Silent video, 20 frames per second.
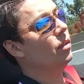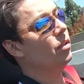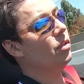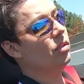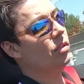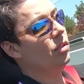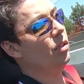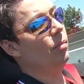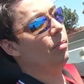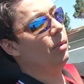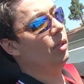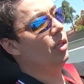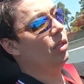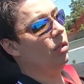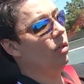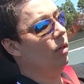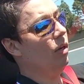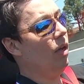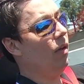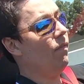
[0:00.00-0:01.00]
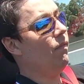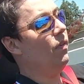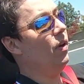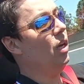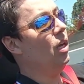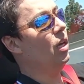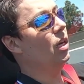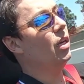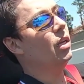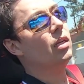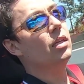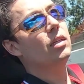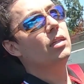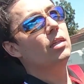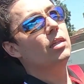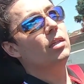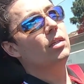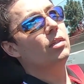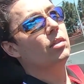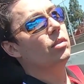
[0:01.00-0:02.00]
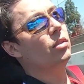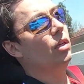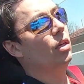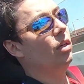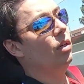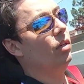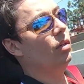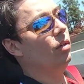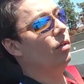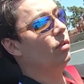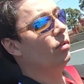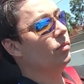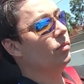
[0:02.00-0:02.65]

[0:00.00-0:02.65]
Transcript: Just jump in and go have fun. So,